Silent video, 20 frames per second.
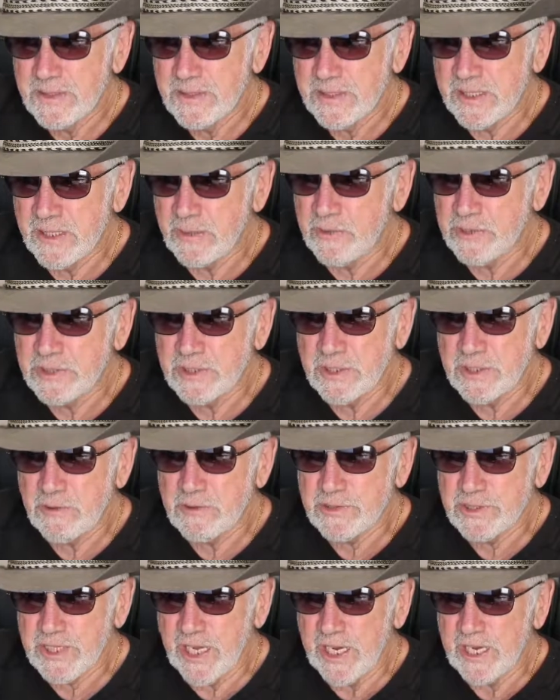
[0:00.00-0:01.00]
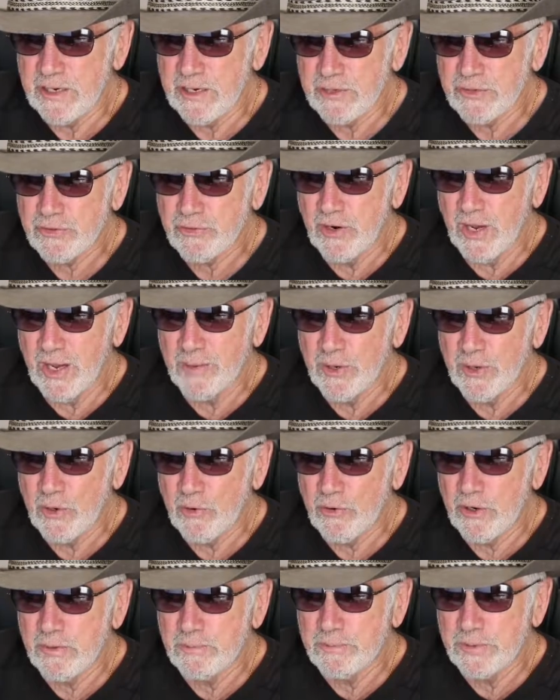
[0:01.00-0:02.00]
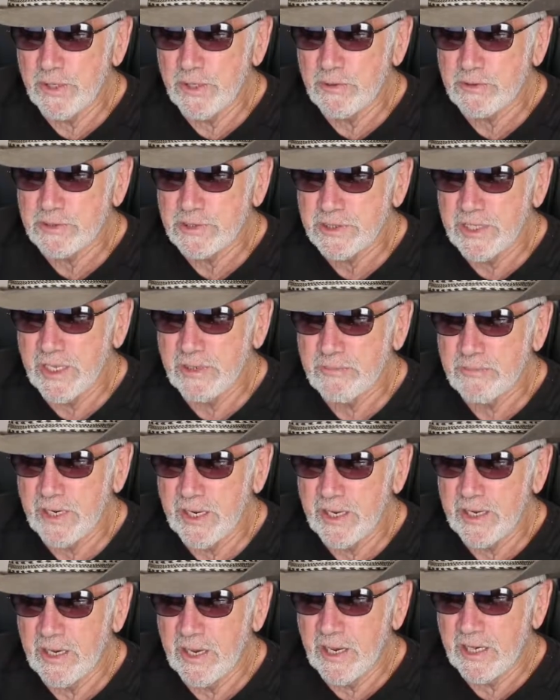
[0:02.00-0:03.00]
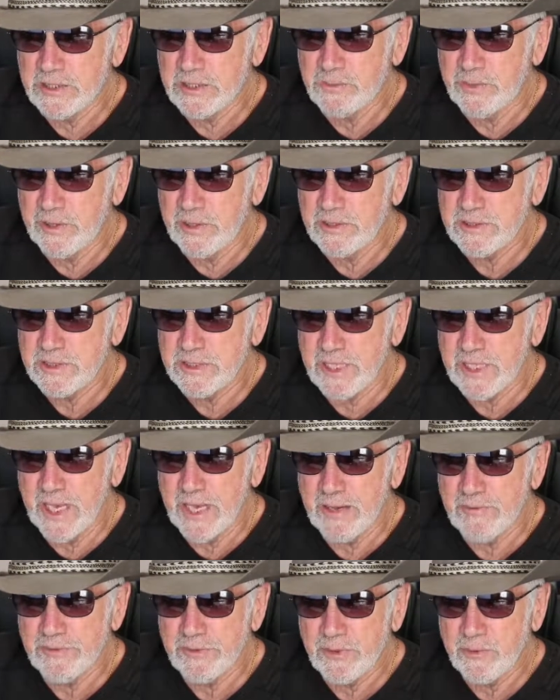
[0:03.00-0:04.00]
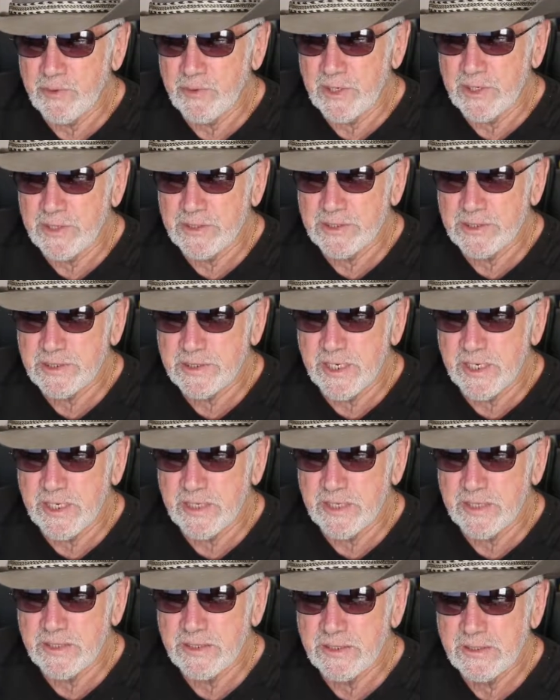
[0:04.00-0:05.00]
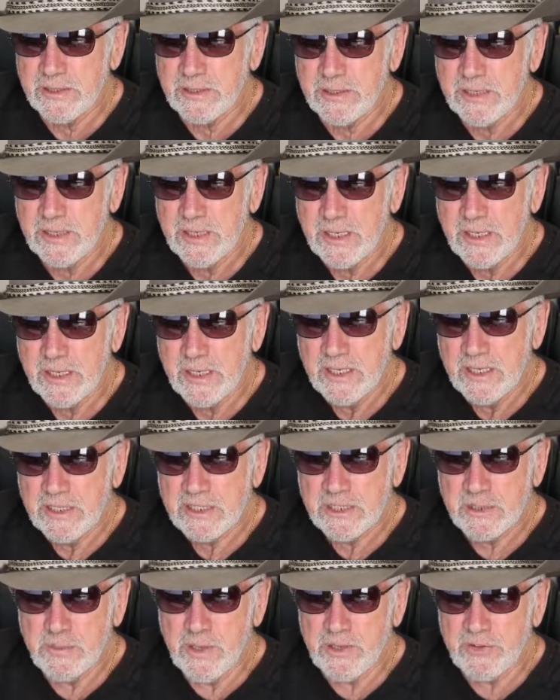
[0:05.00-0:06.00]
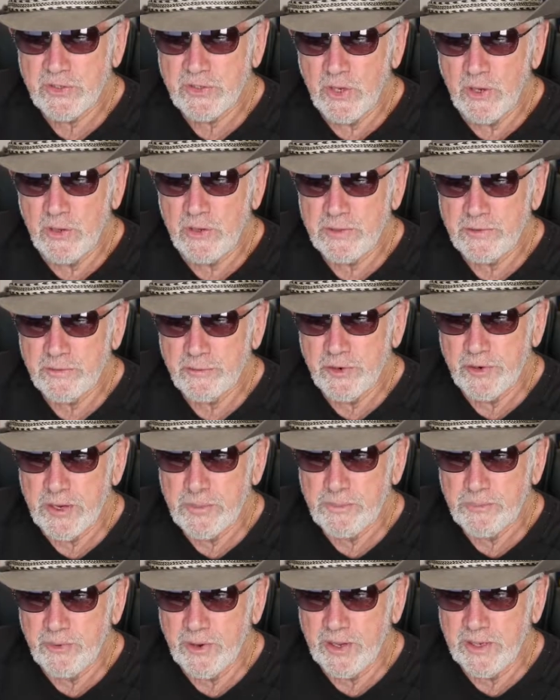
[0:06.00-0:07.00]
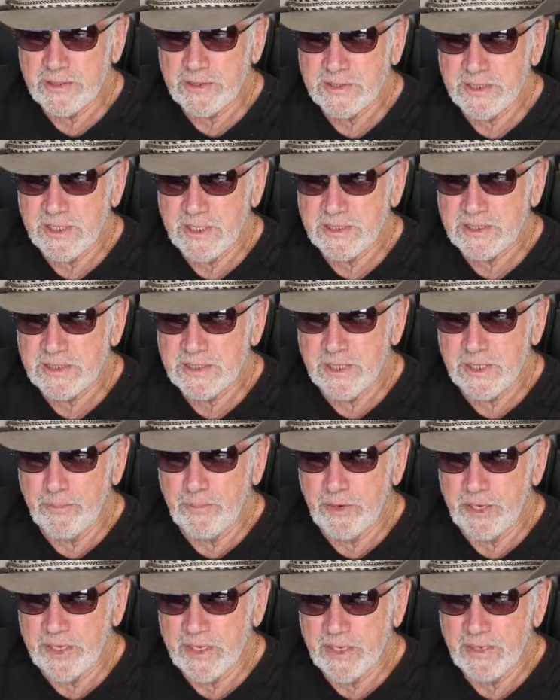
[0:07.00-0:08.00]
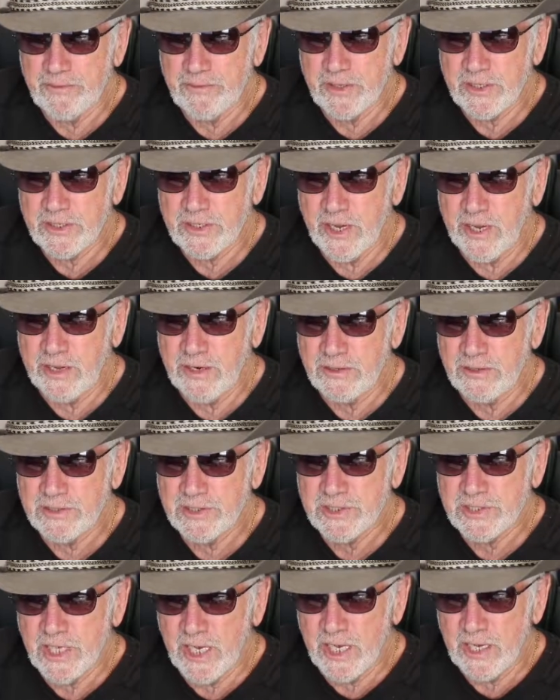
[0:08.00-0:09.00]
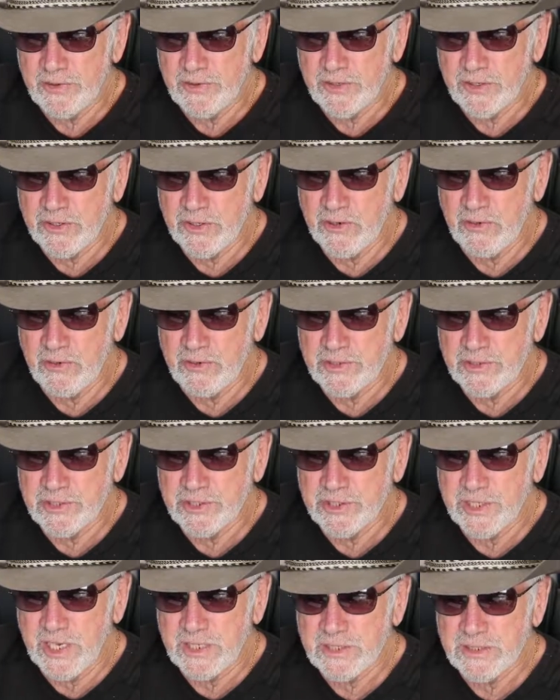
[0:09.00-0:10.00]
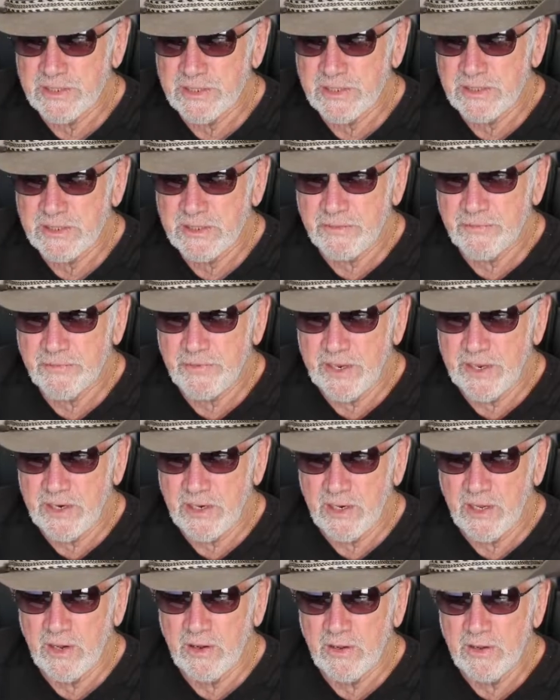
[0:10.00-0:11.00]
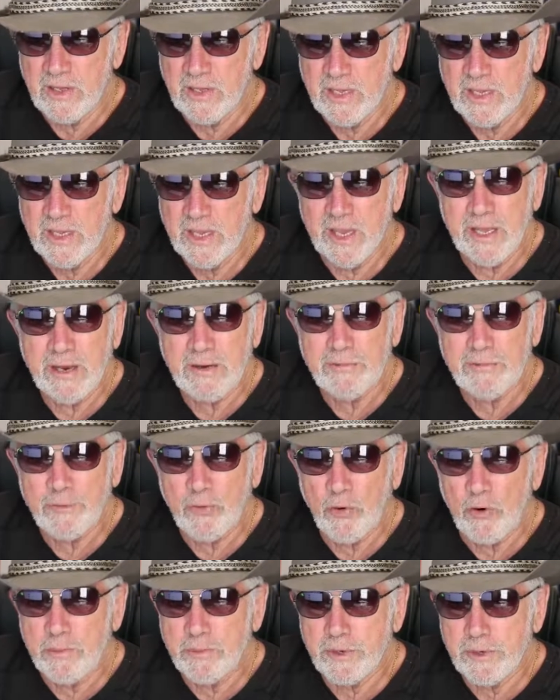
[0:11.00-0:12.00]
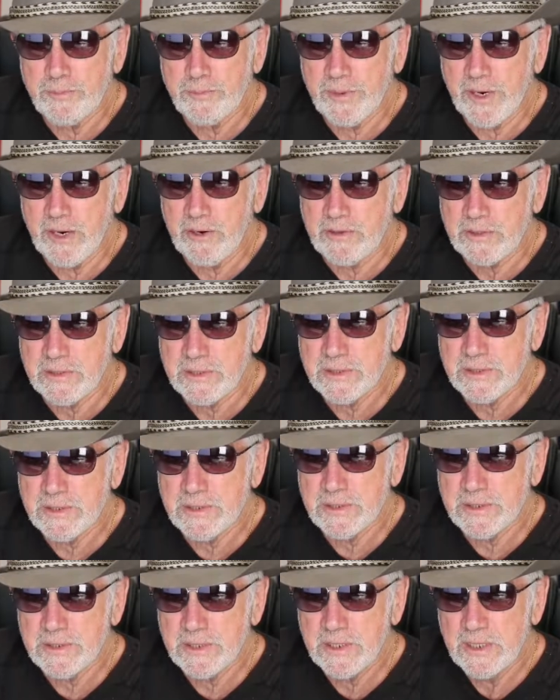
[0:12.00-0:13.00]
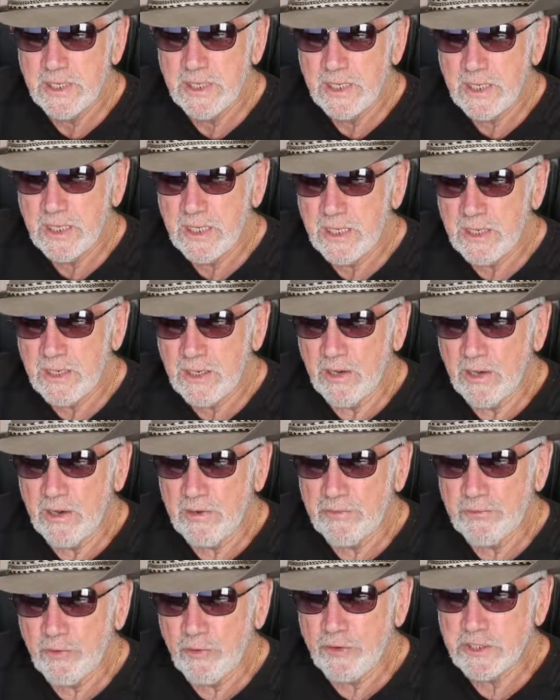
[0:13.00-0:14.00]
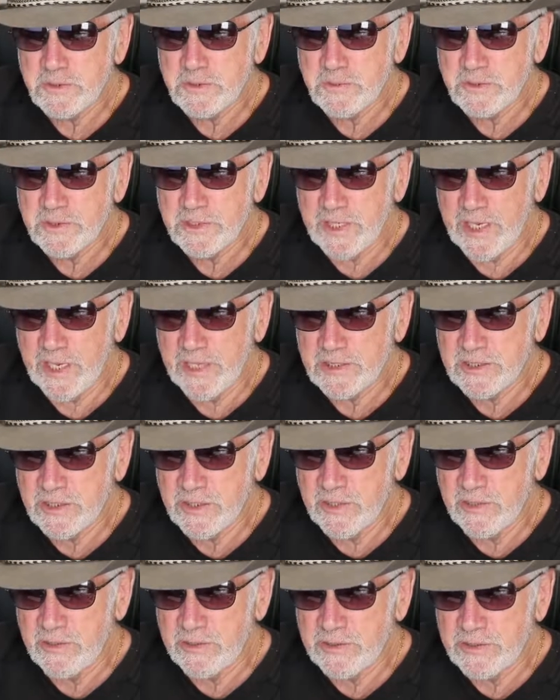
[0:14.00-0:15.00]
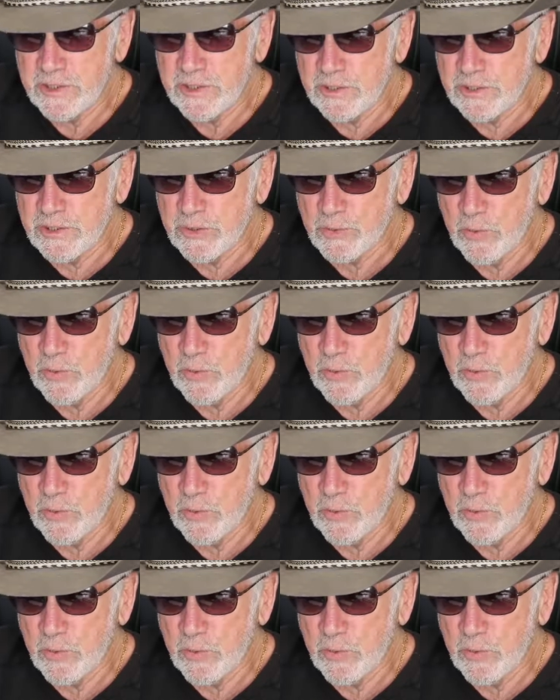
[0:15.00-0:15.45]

There was no sign of trauma or abuse seen by hospital staff, the release stated. Smith told the Free Press that a sibling of the toddler saw the girl ingest the fentanyl and informed her parents. Law enforcement executed search